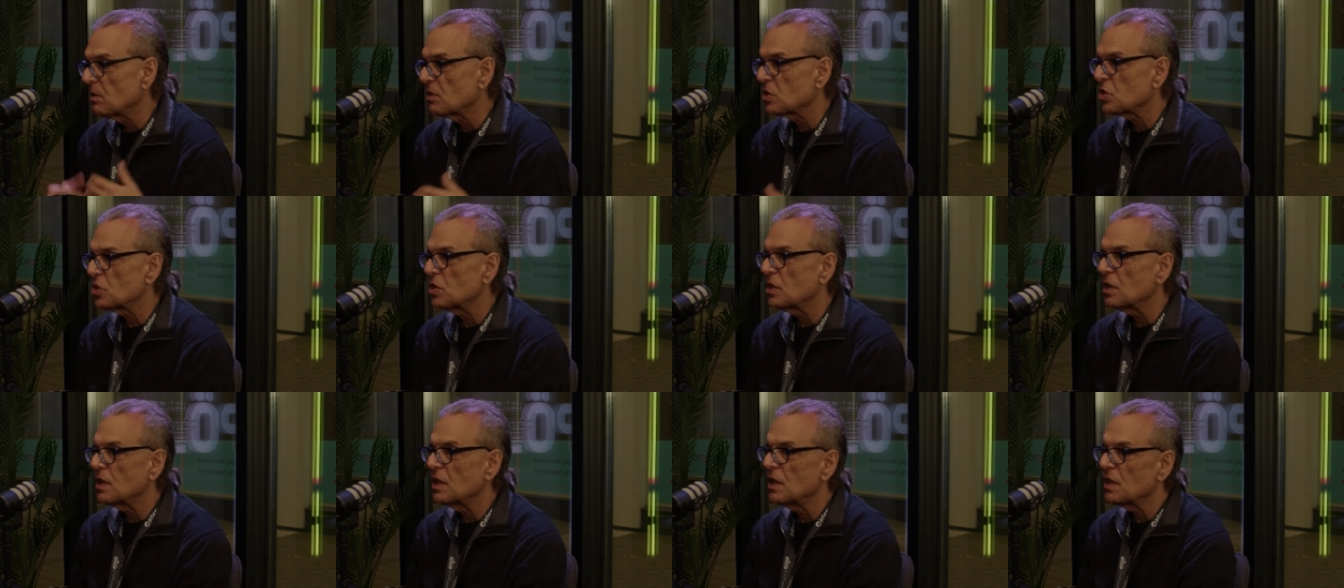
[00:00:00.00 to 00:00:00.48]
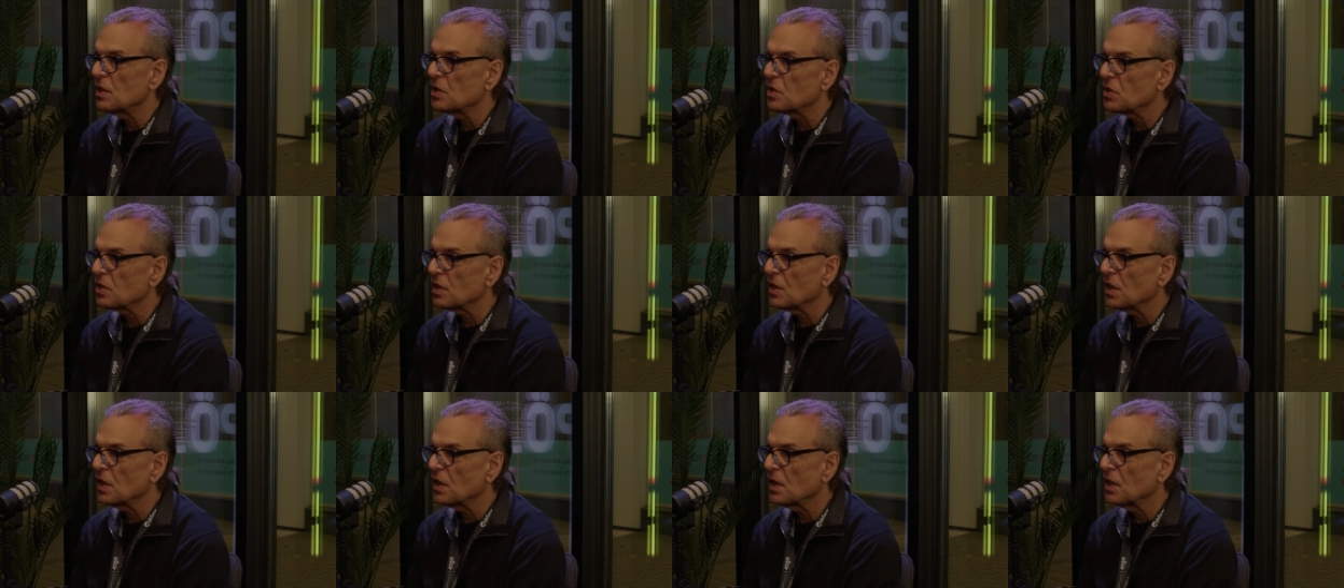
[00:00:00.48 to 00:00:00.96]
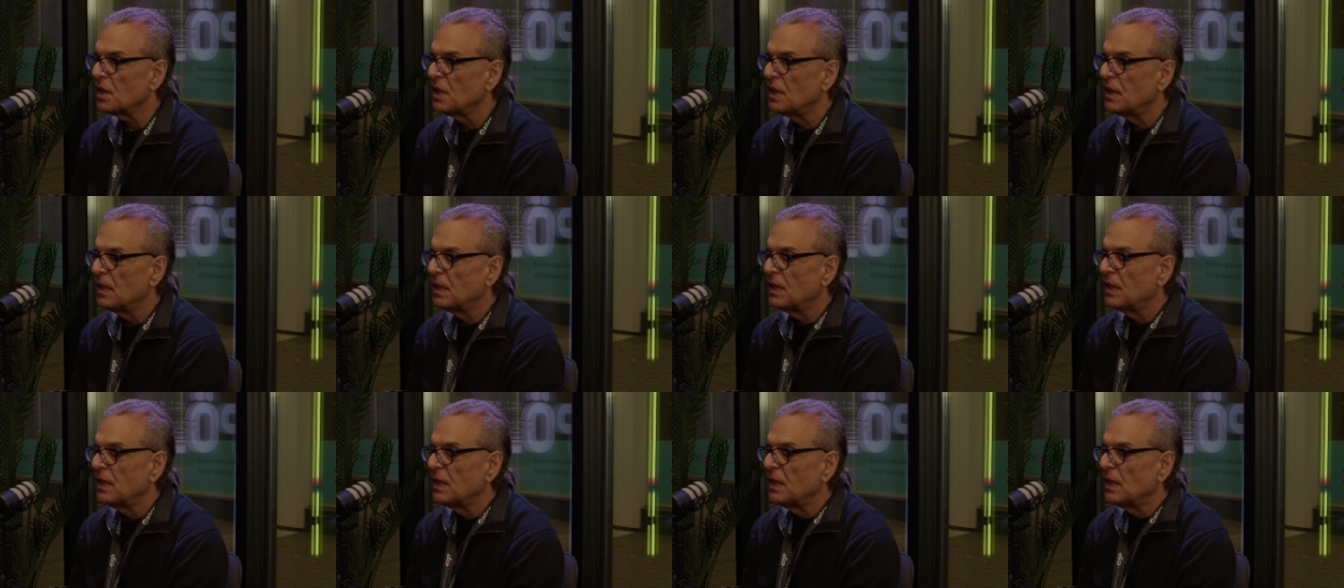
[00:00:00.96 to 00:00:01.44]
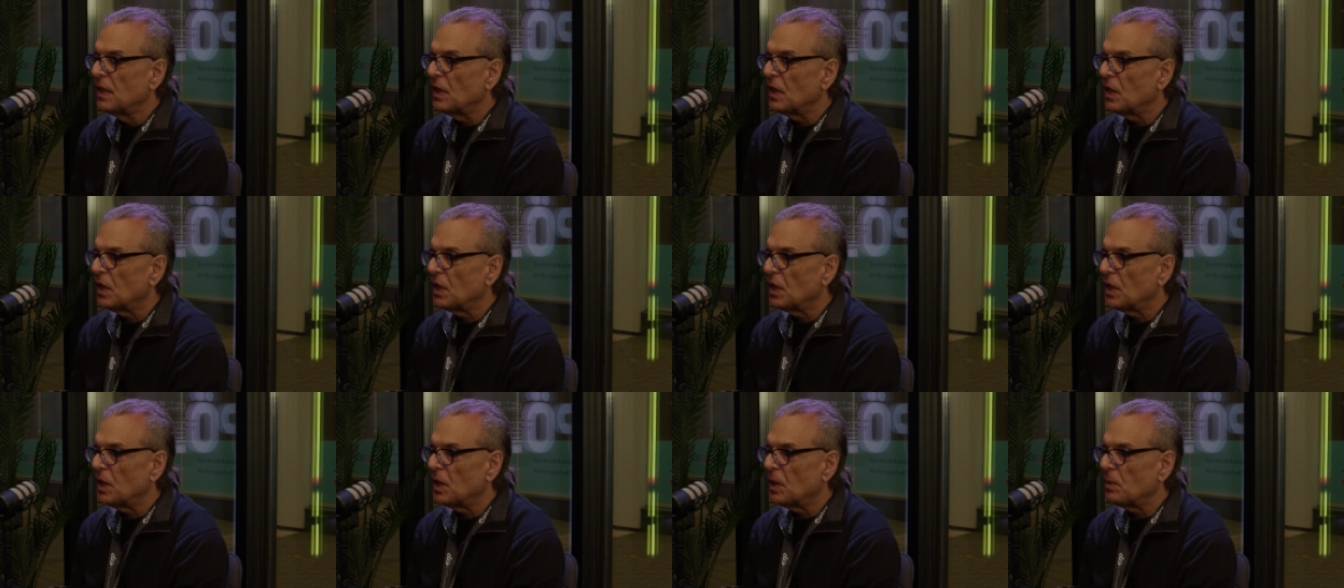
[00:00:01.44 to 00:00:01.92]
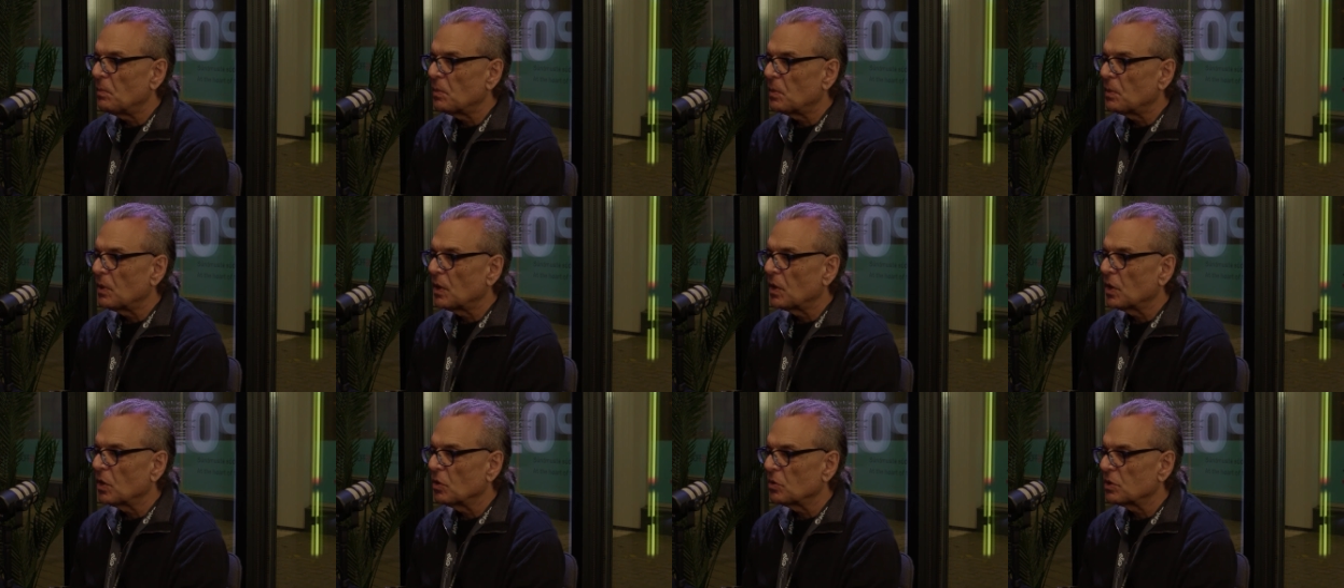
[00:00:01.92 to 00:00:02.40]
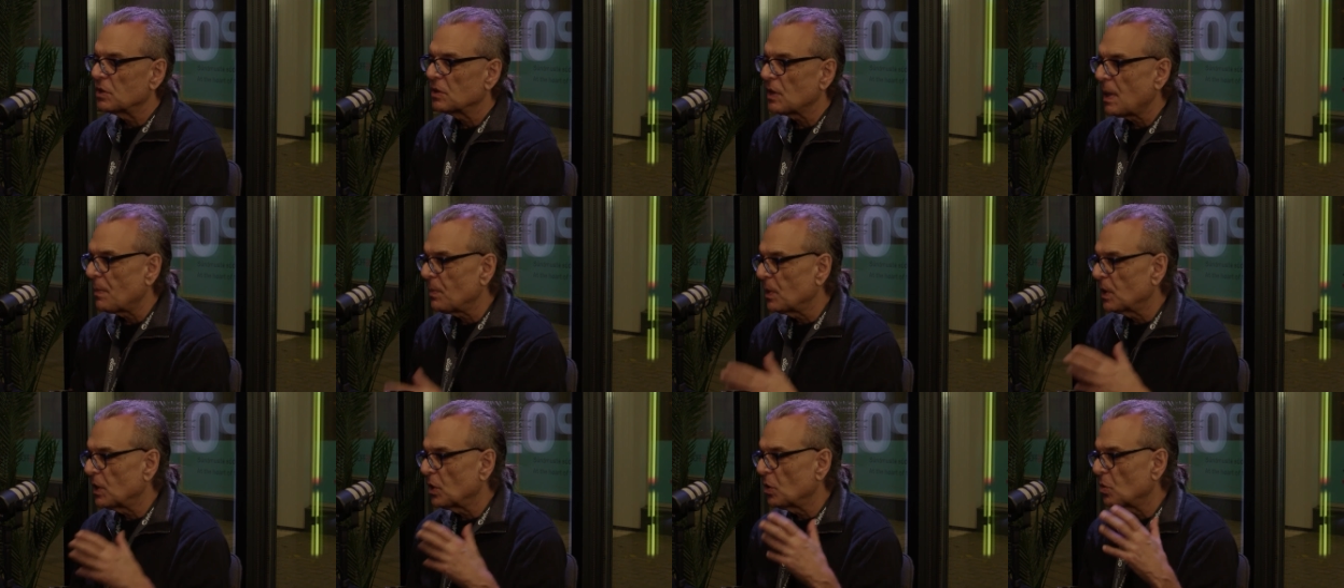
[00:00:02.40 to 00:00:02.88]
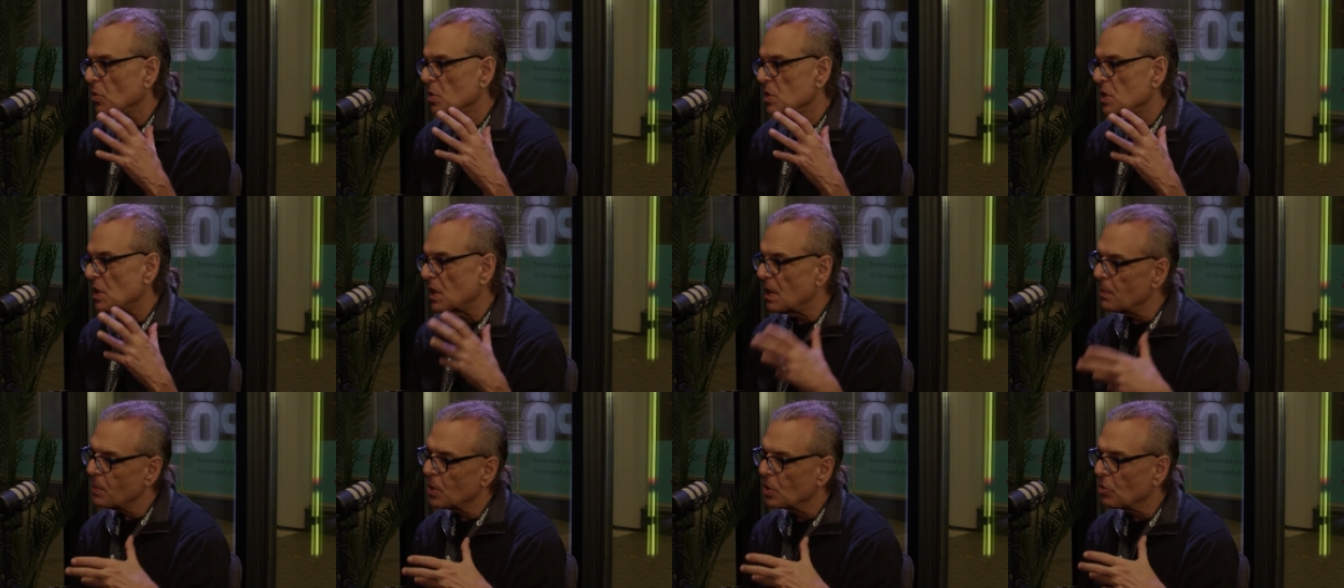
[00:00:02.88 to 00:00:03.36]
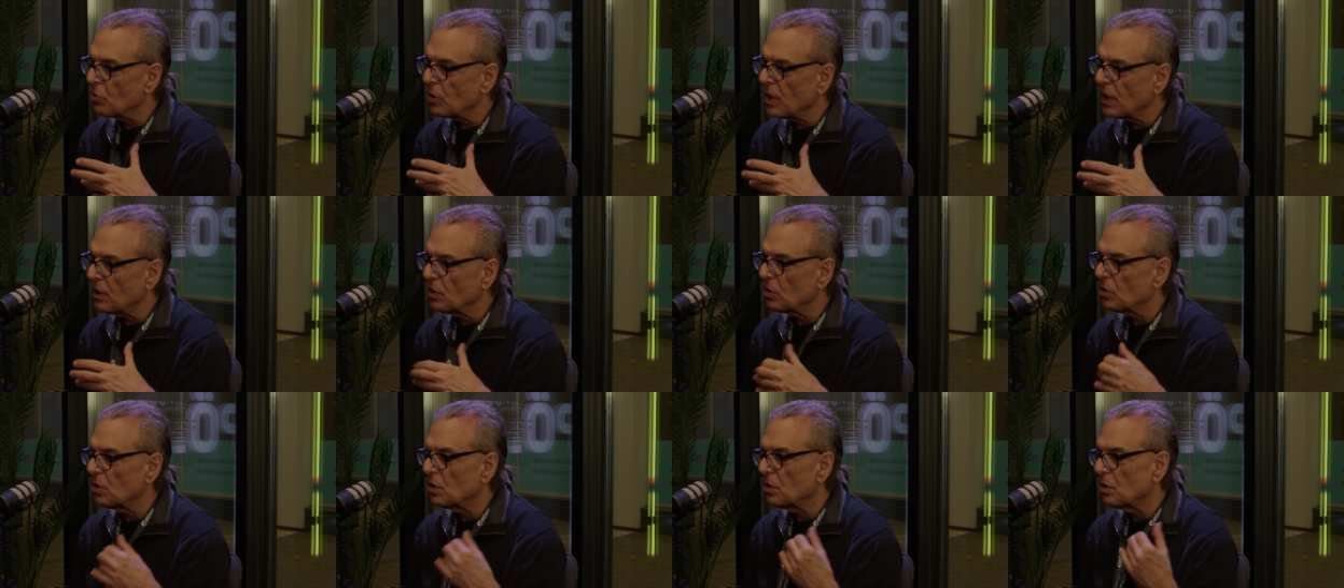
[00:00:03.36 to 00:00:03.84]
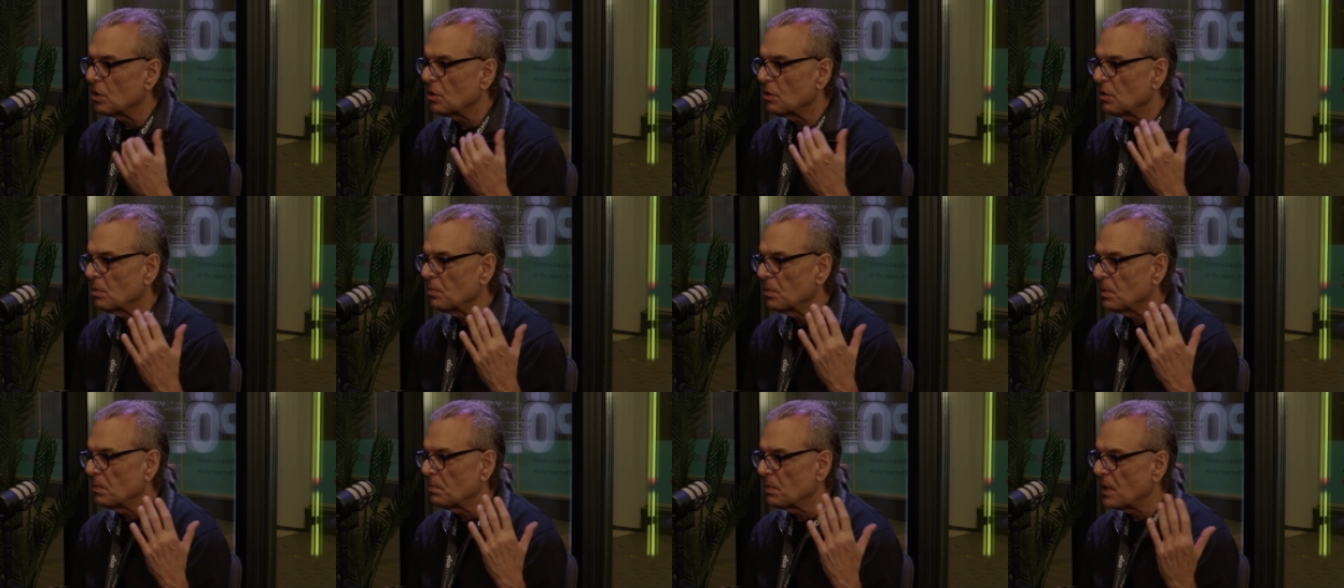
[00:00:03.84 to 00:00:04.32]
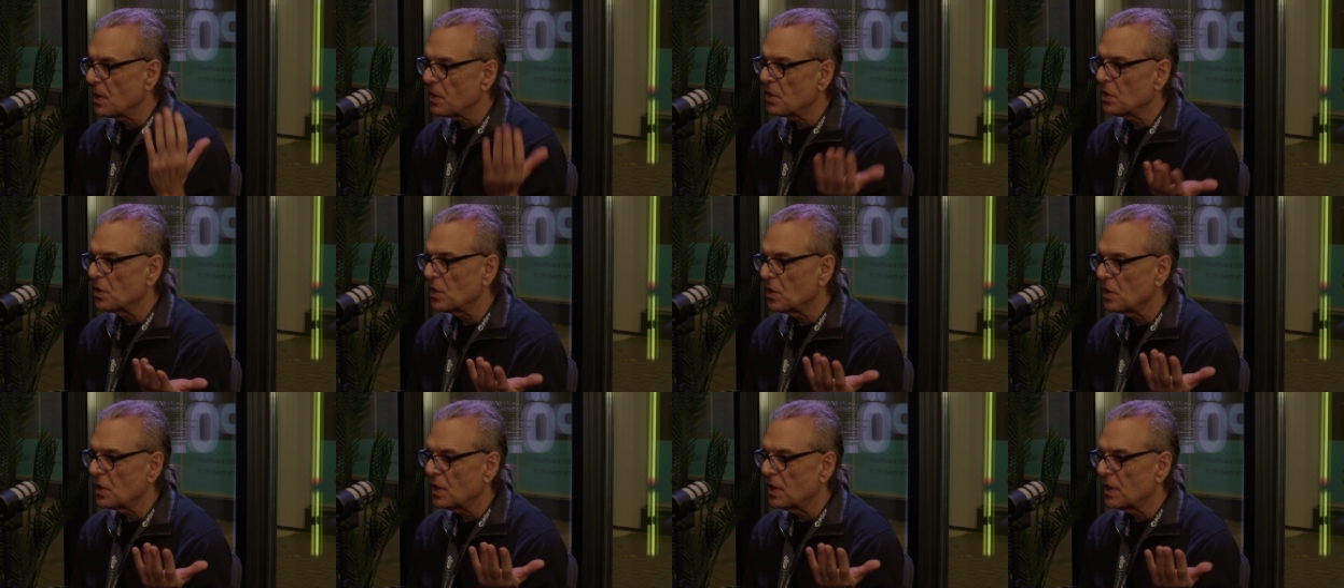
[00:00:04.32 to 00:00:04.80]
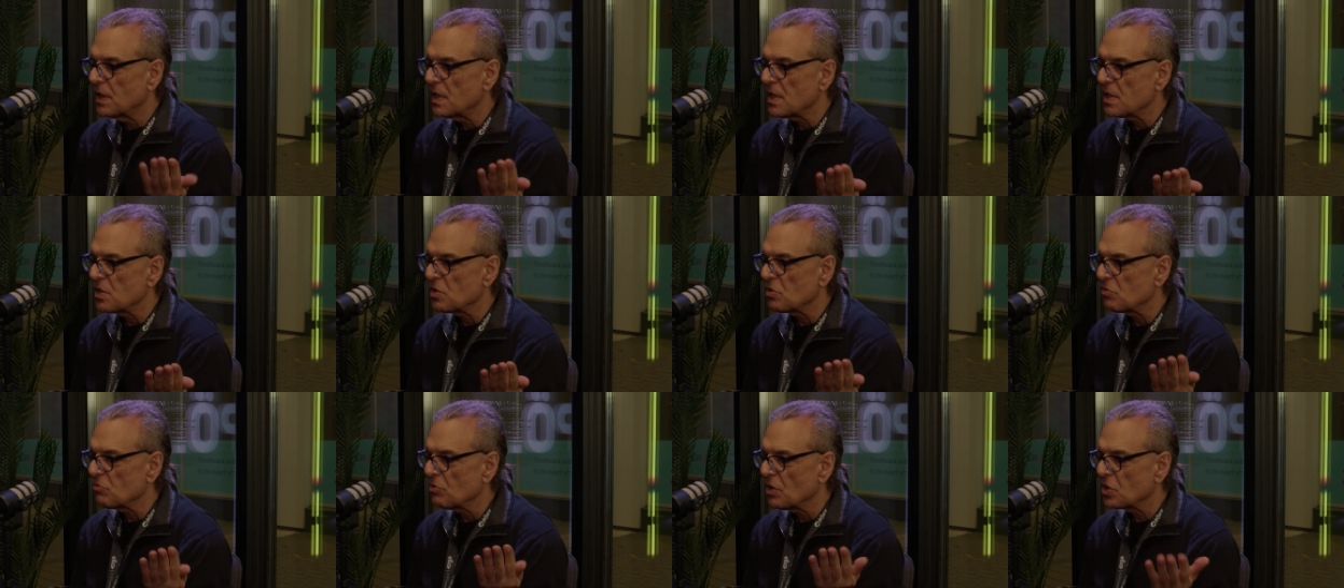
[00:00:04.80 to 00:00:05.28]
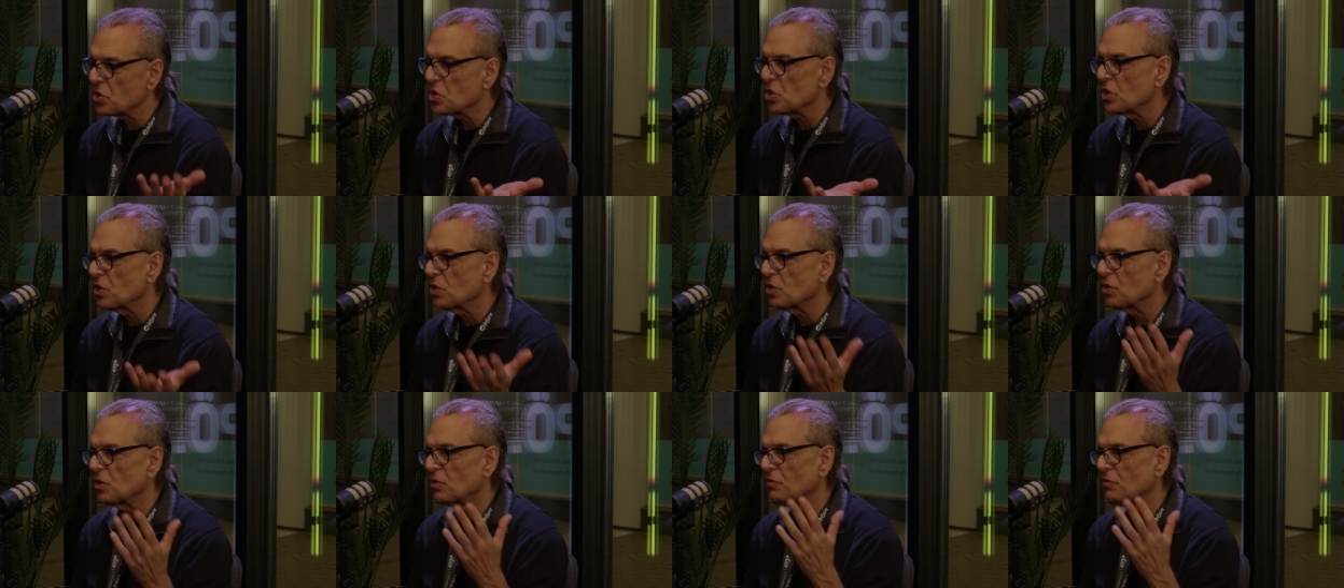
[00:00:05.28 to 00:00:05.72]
She is uh, um, who's somebody who is an immigrant. Her mother is Russian, her